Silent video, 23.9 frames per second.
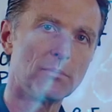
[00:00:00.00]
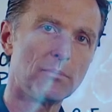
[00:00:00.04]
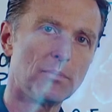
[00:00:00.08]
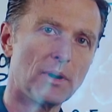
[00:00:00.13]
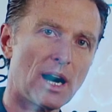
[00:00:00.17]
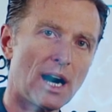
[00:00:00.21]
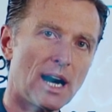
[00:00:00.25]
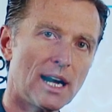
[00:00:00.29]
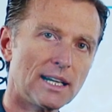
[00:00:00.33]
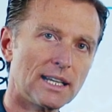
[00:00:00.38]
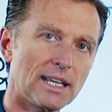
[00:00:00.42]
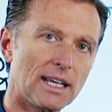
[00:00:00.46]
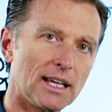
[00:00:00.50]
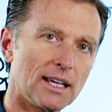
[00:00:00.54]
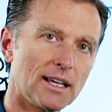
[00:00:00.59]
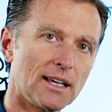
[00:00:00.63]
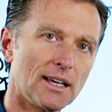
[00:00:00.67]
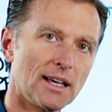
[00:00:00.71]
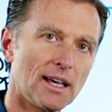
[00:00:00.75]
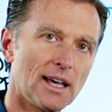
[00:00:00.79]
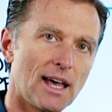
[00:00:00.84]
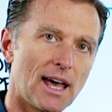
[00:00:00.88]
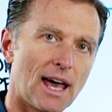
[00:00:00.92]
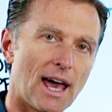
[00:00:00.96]
body
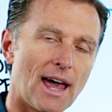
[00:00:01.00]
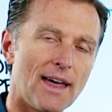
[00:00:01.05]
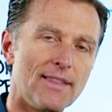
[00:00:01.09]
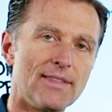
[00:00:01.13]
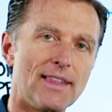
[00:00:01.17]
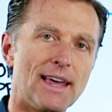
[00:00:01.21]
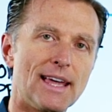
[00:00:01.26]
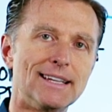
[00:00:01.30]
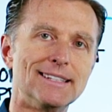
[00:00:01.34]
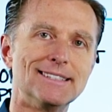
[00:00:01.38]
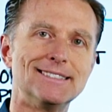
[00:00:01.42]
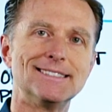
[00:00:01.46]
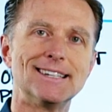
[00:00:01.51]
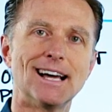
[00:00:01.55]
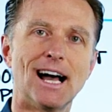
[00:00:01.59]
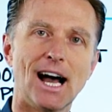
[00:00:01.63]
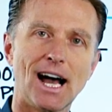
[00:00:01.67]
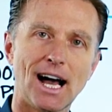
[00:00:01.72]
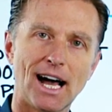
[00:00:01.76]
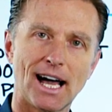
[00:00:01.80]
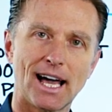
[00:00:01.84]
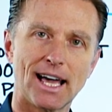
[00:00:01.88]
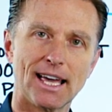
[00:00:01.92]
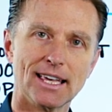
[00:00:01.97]
and they
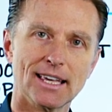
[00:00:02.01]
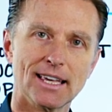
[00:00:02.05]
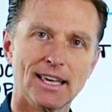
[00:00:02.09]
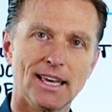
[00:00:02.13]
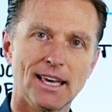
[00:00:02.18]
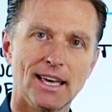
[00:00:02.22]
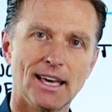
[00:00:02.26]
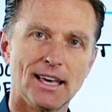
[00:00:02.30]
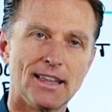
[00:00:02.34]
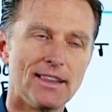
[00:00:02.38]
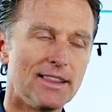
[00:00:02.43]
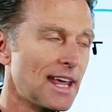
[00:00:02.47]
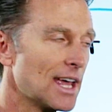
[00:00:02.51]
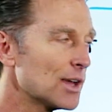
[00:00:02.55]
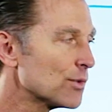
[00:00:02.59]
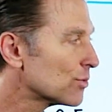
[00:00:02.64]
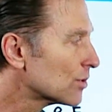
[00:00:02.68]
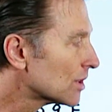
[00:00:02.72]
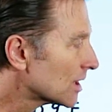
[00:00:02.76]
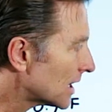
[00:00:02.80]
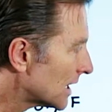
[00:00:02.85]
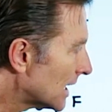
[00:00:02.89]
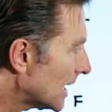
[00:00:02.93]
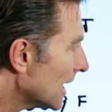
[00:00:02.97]
die, they
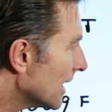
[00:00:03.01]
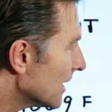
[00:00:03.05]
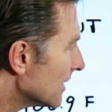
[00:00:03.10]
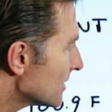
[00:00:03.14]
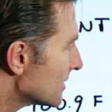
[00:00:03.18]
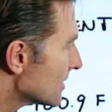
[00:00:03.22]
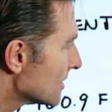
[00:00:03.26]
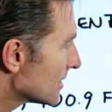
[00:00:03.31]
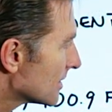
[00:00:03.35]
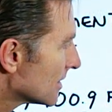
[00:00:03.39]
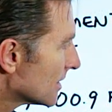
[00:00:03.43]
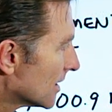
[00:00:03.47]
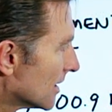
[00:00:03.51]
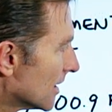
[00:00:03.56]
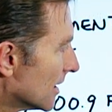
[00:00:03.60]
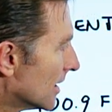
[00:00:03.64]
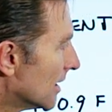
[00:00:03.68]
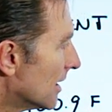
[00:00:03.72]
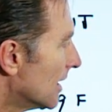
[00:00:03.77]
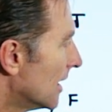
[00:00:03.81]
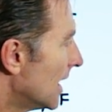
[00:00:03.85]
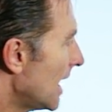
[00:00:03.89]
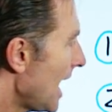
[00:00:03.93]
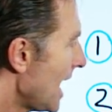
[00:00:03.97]
release
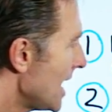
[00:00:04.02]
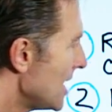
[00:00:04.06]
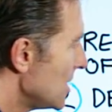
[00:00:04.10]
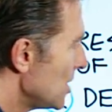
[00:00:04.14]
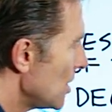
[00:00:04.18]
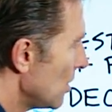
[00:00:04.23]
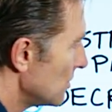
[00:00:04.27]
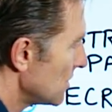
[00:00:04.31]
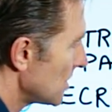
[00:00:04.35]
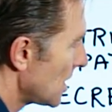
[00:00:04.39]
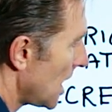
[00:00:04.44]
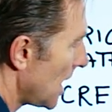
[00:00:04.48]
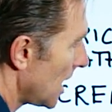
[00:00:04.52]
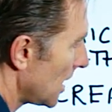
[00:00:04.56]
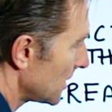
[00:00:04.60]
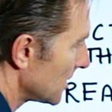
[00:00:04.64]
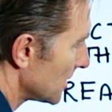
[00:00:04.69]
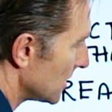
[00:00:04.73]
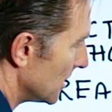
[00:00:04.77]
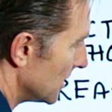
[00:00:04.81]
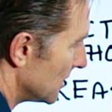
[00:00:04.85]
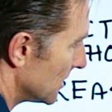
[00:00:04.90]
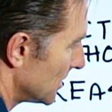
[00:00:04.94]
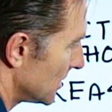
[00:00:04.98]

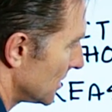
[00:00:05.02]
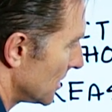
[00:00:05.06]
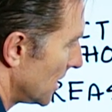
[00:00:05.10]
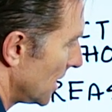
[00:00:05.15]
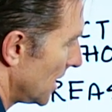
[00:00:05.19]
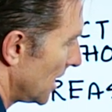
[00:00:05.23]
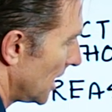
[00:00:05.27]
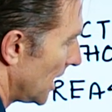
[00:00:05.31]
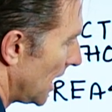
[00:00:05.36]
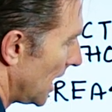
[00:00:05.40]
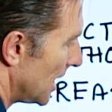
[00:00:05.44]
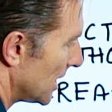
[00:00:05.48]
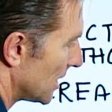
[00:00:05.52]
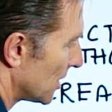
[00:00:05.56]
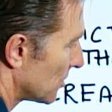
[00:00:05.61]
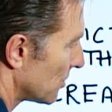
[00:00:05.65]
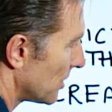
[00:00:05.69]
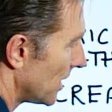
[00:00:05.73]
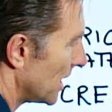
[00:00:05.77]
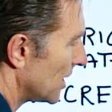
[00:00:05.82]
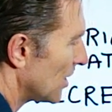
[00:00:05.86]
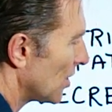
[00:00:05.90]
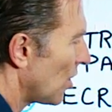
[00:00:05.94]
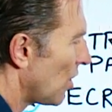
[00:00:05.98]
endotoxins and
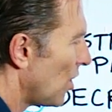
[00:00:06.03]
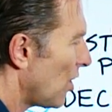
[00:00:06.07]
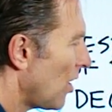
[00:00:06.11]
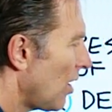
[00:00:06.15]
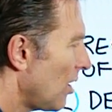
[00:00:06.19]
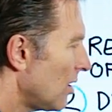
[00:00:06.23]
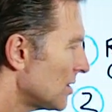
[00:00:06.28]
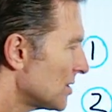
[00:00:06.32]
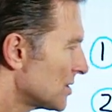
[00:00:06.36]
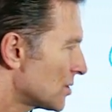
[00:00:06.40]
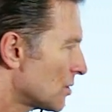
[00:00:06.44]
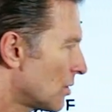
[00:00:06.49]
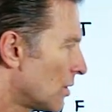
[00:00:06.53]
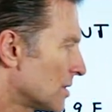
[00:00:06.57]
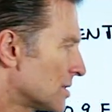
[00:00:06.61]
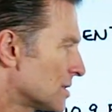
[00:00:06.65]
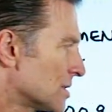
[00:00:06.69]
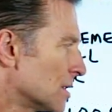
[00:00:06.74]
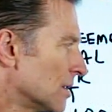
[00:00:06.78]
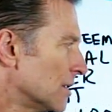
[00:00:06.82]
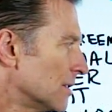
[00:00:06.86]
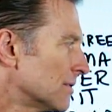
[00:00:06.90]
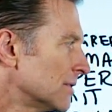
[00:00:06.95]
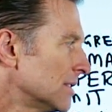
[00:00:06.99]
create all
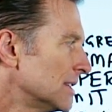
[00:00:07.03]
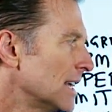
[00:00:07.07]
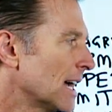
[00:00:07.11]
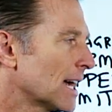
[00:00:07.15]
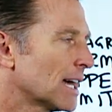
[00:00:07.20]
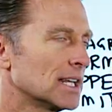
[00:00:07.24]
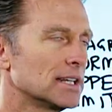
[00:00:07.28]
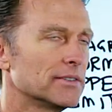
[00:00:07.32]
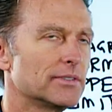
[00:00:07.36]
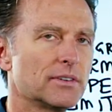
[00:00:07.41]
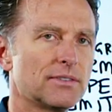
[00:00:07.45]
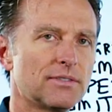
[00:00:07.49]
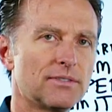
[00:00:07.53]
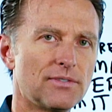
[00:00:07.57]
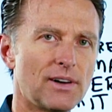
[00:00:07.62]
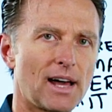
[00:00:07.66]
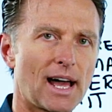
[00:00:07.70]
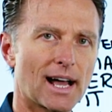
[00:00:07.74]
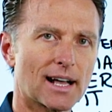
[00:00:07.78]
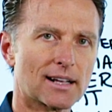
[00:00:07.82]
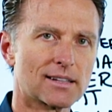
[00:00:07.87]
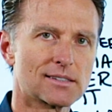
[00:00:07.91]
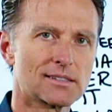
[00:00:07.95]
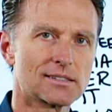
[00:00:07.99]
sorts of negative
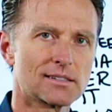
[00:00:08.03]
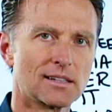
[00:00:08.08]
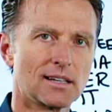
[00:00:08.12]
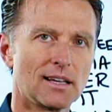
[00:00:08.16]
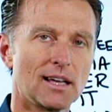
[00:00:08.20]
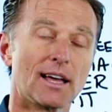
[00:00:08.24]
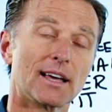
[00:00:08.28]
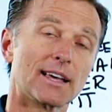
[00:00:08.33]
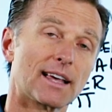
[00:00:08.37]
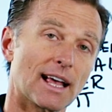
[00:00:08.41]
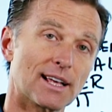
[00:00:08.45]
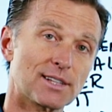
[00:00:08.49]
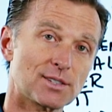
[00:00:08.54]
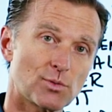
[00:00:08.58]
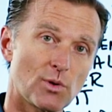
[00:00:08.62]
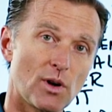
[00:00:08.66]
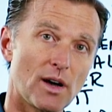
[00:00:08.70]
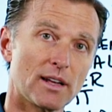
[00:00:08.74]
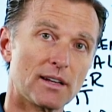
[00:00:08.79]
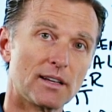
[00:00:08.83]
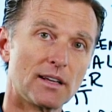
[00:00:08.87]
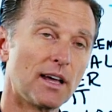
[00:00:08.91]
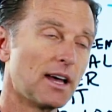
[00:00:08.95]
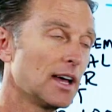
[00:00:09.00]
effects guess
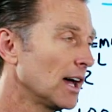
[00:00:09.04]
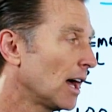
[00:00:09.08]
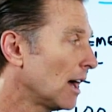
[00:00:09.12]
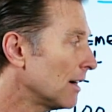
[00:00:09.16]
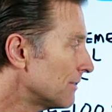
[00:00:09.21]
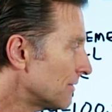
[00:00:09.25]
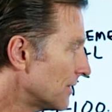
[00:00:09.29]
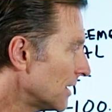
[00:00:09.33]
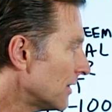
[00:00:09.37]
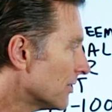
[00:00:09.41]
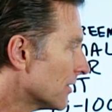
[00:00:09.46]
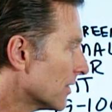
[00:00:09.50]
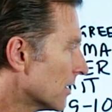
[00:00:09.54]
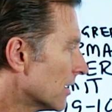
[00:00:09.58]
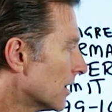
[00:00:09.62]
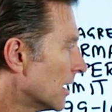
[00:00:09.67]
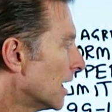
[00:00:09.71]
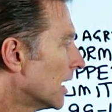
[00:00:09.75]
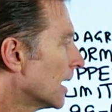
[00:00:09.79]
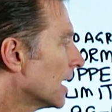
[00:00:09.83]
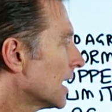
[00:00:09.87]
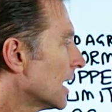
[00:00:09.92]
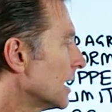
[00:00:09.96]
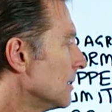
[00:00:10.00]
what? A fever
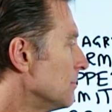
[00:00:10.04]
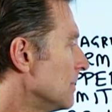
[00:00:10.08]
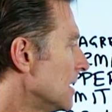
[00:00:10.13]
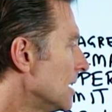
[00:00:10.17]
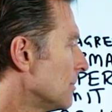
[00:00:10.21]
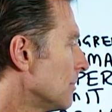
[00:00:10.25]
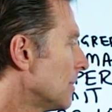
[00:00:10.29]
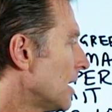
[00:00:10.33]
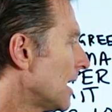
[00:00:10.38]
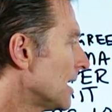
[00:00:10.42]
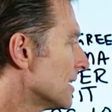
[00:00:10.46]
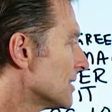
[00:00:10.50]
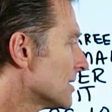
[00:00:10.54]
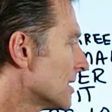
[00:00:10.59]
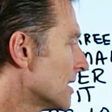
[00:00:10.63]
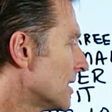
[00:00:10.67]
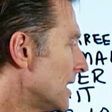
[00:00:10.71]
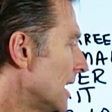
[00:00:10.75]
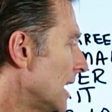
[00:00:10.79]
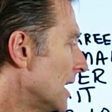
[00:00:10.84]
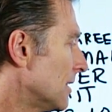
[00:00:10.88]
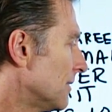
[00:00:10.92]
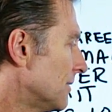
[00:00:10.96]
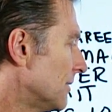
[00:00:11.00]
can minimize
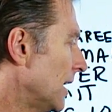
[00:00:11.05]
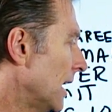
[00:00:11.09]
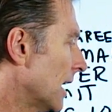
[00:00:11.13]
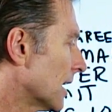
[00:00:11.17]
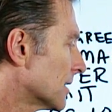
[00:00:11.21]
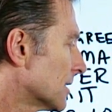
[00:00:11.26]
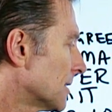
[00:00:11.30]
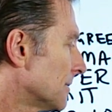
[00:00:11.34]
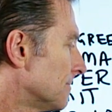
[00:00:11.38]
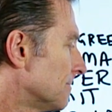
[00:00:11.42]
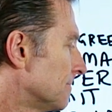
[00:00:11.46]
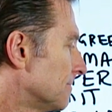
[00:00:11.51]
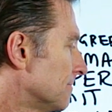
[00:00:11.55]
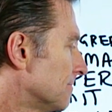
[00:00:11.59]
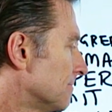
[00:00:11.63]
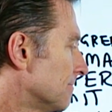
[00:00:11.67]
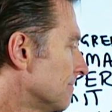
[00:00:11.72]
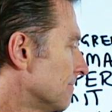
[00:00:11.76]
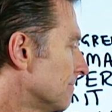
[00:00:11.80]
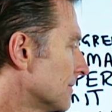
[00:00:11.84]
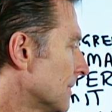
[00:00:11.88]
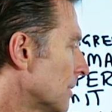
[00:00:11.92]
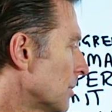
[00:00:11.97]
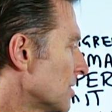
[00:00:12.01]
that effect.
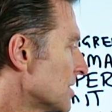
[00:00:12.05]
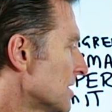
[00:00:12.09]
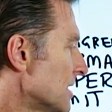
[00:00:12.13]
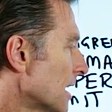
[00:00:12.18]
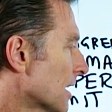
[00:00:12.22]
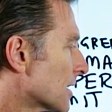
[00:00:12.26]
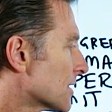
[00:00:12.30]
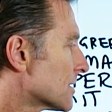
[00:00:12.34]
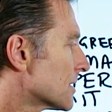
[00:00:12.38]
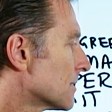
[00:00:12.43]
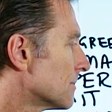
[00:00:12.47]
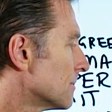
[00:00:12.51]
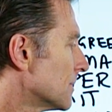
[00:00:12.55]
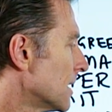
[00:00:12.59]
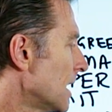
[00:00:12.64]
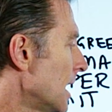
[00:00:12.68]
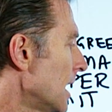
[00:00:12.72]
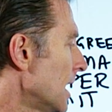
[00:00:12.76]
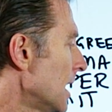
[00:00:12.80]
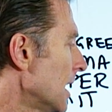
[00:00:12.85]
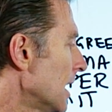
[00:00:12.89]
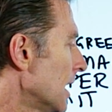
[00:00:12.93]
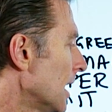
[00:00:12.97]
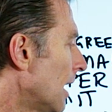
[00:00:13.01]
Number six,
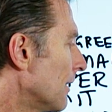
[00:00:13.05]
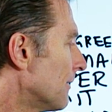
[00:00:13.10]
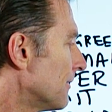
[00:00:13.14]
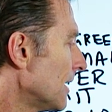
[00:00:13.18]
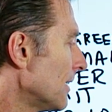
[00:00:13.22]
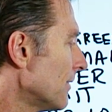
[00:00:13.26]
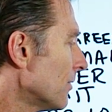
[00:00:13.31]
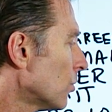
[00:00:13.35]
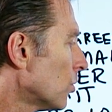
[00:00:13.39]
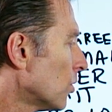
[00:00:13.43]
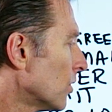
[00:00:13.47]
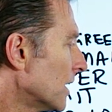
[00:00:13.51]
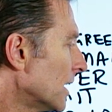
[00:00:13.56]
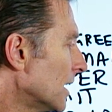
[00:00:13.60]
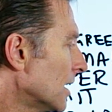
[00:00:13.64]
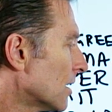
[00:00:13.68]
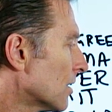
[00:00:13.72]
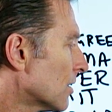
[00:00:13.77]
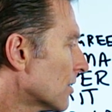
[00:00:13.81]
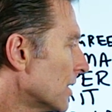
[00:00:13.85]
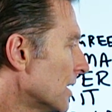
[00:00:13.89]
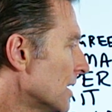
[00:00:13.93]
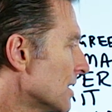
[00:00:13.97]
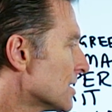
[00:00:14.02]
a fever will
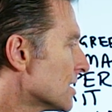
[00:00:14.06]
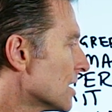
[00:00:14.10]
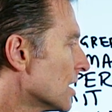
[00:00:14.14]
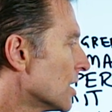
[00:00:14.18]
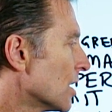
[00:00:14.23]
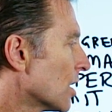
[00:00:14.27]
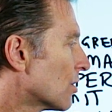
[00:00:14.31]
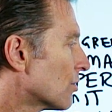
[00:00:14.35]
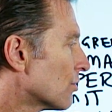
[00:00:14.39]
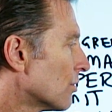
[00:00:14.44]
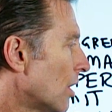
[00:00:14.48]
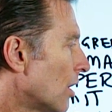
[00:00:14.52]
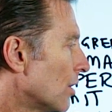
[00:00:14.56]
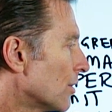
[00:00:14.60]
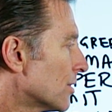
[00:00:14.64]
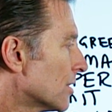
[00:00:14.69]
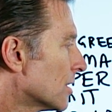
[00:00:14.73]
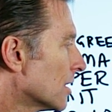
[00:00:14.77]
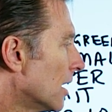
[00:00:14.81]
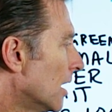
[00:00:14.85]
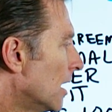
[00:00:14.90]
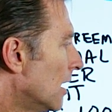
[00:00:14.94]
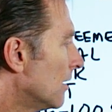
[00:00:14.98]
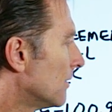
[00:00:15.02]
increase the growth
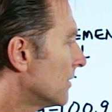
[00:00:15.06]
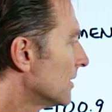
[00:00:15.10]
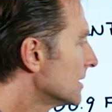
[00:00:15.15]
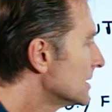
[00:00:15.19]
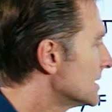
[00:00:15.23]
of